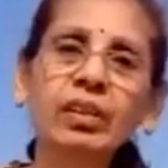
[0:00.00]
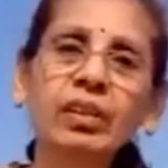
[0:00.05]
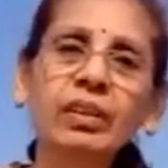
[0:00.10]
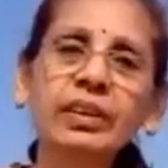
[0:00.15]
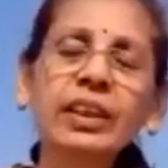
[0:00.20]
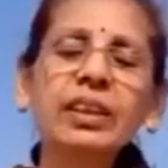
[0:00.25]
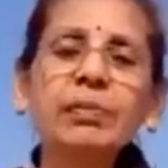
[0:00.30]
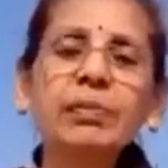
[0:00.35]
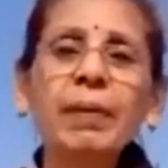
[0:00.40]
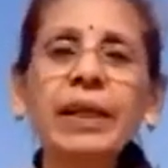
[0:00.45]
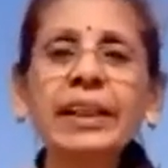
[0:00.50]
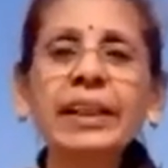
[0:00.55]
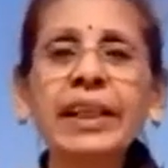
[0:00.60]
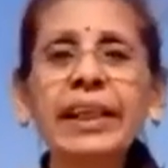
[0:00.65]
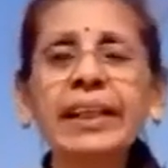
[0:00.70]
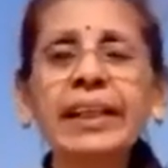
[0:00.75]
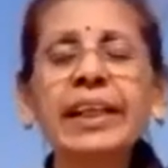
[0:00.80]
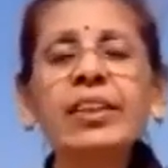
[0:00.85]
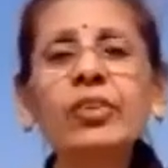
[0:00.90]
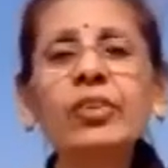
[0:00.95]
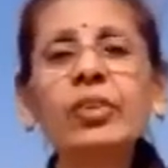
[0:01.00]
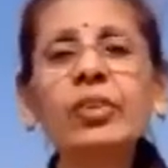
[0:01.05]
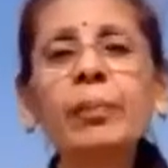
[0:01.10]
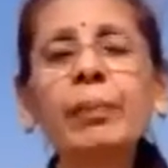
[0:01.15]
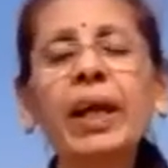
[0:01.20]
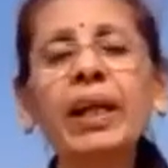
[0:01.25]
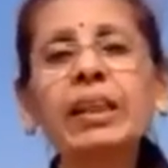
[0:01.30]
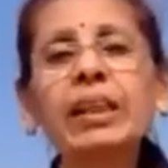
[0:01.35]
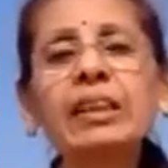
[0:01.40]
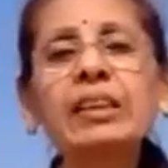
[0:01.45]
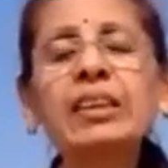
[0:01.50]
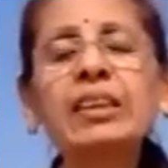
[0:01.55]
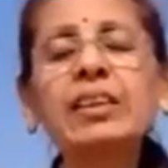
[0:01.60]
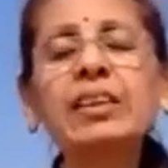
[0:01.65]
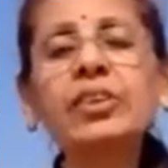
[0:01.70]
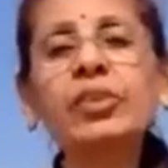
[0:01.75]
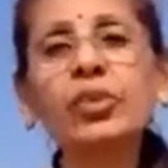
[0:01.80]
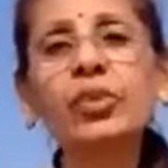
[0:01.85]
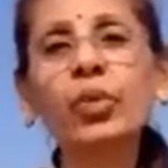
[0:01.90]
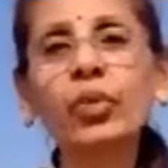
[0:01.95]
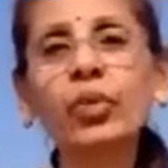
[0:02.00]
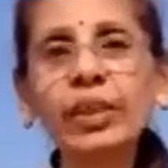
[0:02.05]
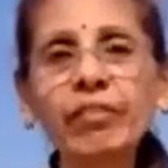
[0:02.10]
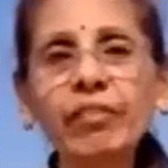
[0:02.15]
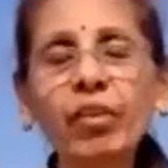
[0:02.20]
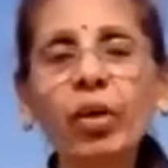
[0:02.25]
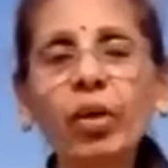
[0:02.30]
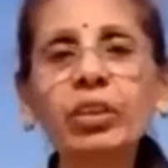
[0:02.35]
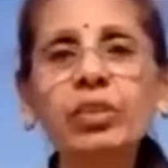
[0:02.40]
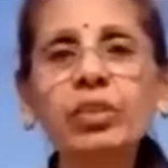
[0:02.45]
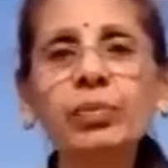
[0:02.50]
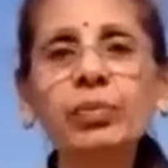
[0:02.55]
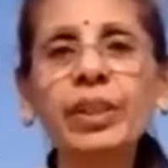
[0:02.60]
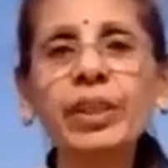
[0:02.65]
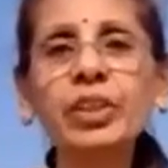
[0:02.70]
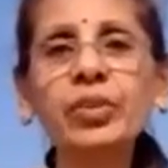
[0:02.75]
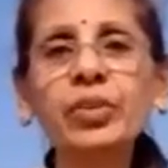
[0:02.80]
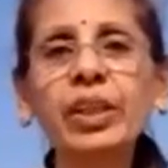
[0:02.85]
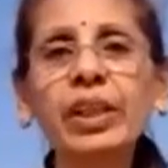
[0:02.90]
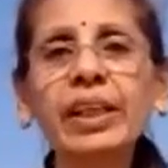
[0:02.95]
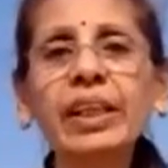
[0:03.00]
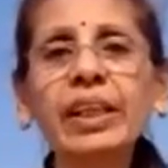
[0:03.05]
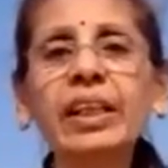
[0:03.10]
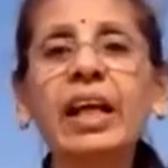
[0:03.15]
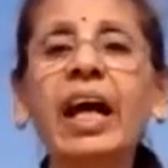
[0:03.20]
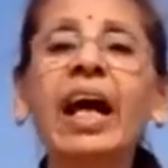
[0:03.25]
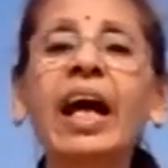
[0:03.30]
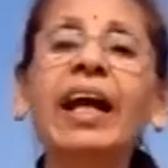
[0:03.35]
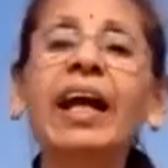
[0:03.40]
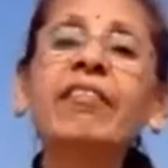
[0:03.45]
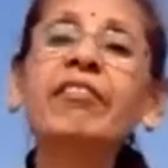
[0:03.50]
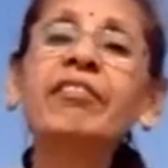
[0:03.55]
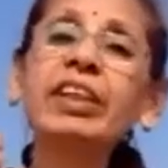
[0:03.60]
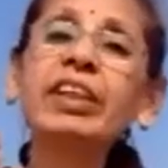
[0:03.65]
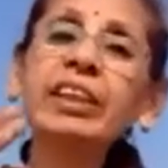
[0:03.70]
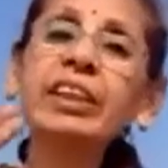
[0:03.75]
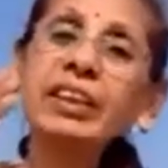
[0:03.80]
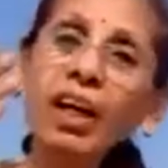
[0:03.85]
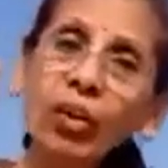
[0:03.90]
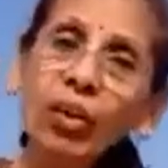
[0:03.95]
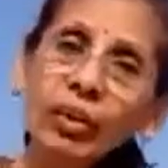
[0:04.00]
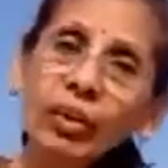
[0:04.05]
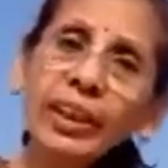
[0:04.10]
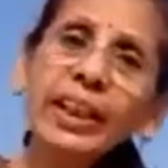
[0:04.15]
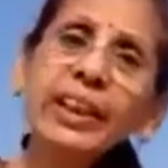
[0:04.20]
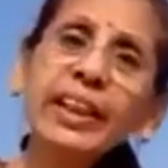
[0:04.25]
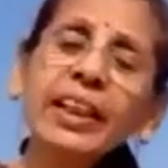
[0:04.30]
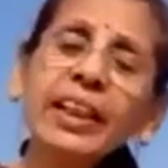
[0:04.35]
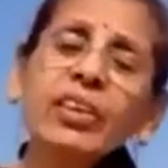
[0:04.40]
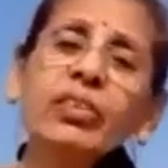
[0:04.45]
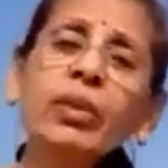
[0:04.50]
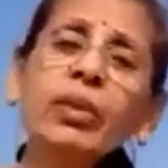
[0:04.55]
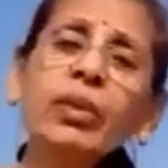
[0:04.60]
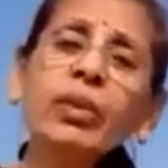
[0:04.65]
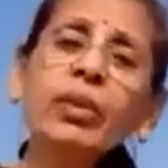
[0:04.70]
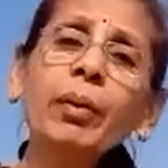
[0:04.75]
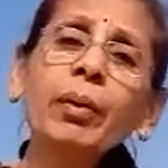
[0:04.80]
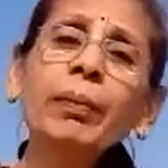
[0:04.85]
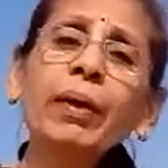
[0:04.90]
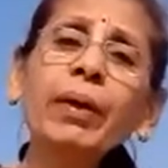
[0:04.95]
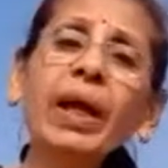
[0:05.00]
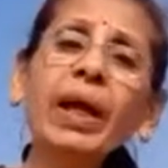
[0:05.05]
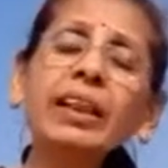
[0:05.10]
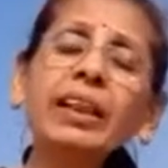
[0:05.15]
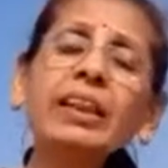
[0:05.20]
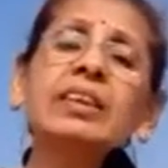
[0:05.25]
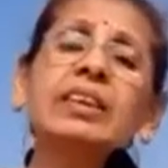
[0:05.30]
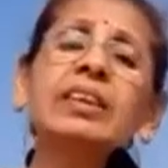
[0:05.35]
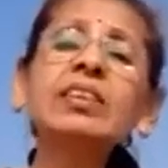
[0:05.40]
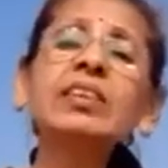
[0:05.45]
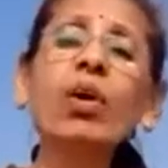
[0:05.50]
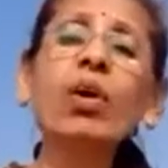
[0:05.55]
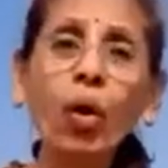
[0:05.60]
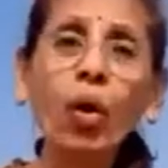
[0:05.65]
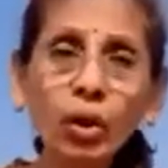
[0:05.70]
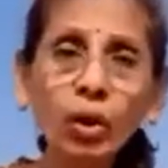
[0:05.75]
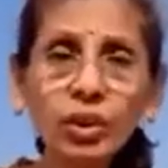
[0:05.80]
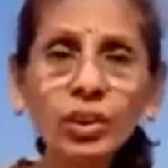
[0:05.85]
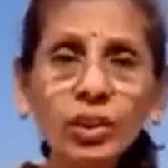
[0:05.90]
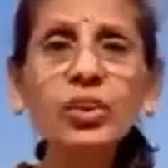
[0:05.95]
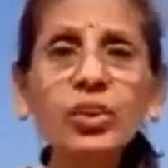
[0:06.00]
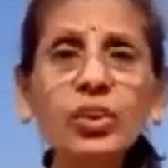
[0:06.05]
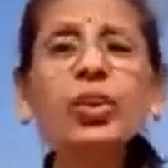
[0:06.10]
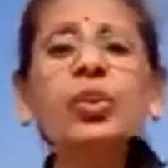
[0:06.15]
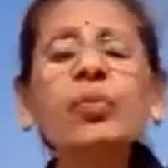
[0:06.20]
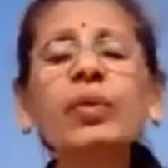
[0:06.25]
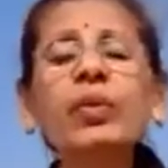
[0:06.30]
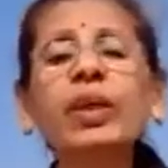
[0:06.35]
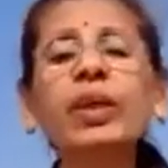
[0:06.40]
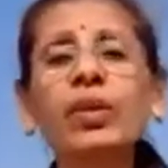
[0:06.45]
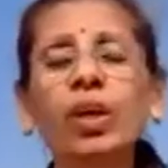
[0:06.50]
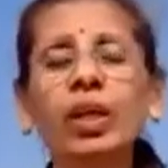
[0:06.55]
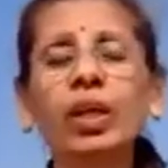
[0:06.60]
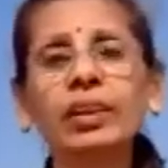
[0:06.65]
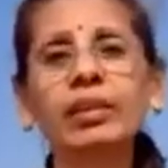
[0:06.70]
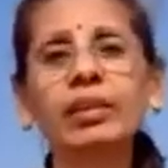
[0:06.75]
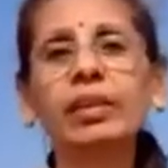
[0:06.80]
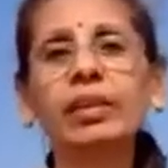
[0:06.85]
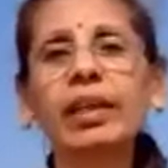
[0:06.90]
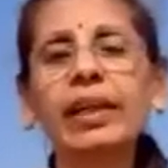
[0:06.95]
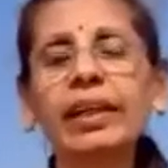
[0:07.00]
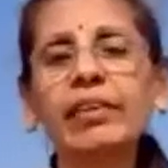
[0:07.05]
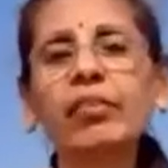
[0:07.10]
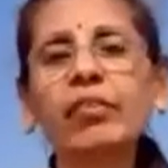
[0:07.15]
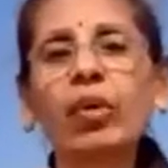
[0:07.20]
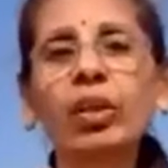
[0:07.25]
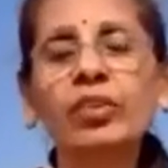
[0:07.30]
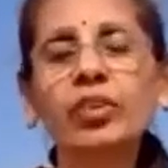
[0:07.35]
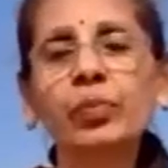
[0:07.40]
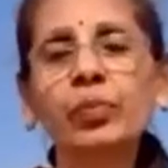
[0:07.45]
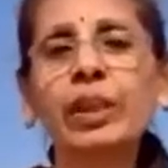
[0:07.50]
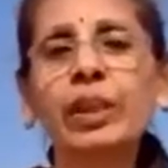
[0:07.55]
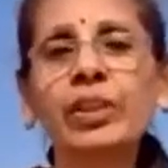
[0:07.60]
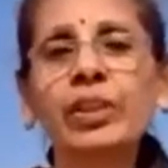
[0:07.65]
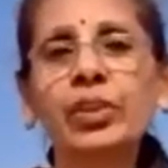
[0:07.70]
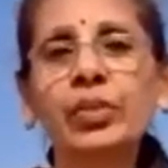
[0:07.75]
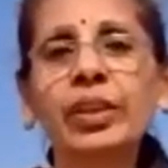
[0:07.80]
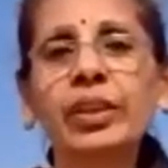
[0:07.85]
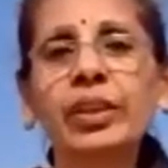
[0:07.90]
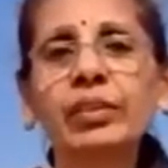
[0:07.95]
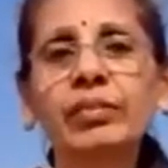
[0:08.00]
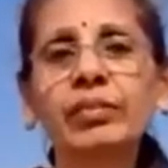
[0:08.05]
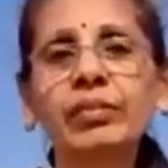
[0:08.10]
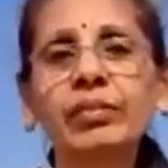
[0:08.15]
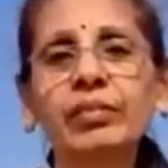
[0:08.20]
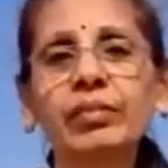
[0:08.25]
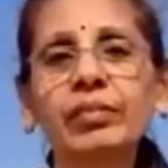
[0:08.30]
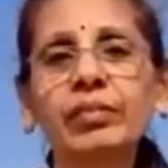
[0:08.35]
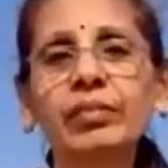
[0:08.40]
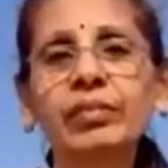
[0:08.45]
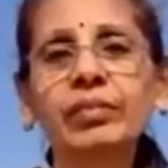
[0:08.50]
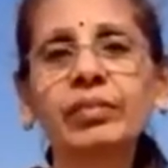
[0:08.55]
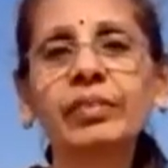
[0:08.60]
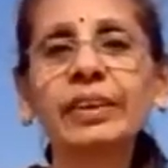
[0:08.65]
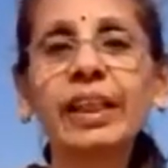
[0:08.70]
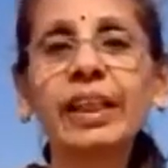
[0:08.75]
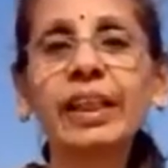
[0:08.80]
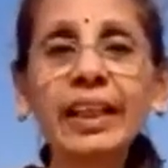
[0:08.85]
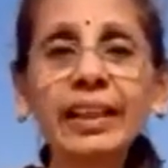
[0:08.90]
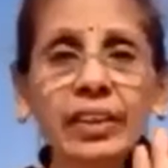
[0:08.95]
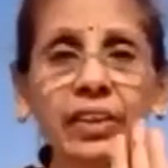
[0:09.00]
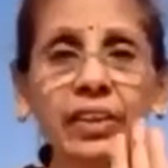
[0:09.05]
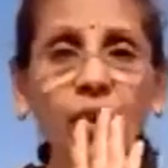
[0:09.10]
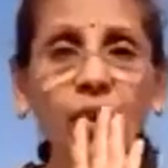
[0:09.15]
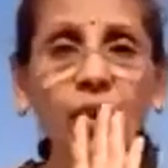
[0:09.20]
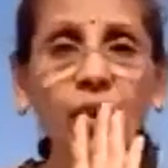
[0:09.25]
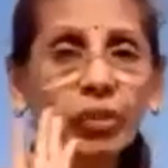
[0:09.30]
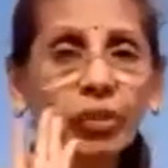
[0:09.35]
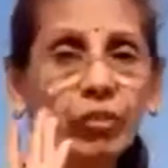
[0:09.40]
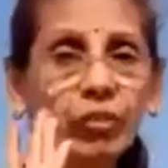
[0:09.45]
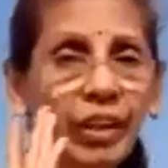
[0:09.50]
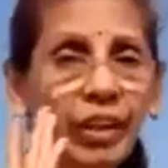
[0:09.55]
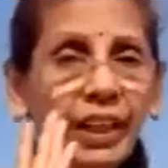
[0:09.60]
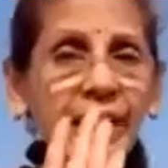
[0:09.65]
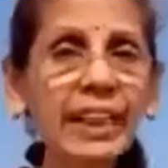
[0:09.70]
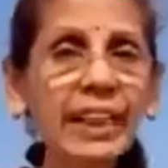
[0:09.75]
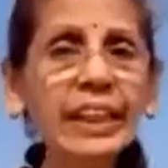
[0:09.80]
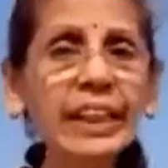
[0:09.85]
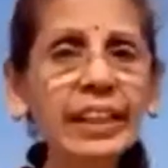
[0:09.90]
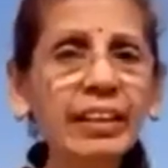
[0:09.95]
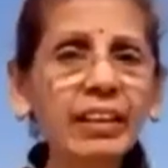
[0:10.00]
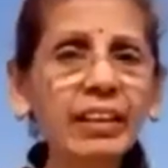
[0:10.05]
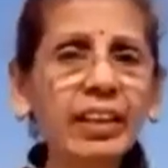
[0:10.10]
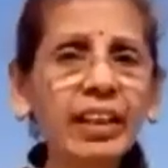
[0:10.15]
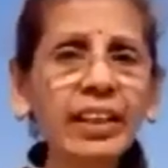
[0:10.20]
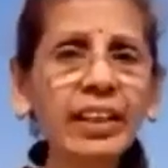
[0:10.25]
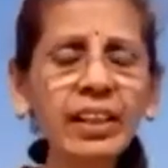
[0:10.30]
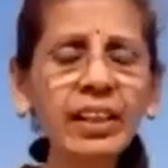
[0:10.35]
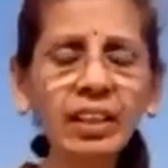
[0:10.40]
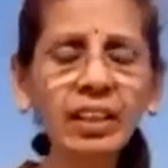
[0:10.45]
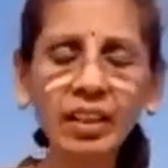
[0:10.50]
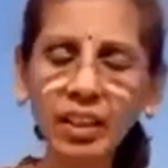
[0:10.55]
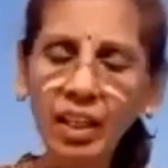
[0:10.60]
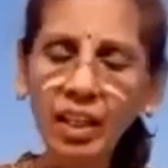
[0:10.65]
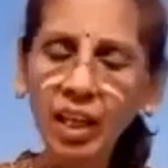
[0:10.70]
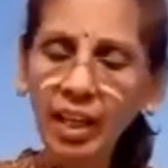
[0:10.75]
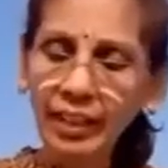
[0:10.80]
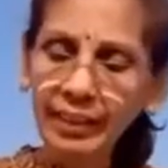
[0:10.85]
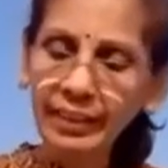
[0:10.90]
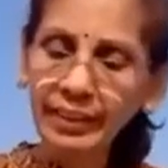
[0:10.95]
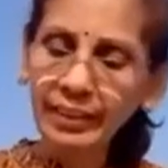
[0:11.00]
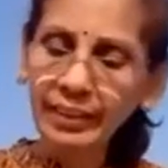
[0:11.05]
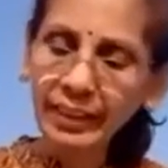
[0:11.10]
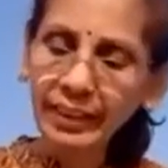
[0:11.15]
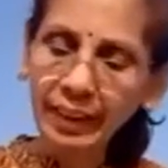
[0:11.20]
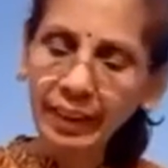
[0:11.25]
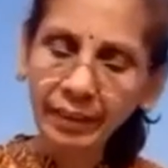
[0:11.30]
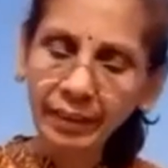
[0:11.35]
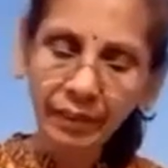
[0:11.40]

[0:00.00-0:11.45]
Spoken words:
Just by taking to the practices, you don't evolve spiritually, and without taking to the practices, also you will not evolve spiritually. That you have to very clearly understand.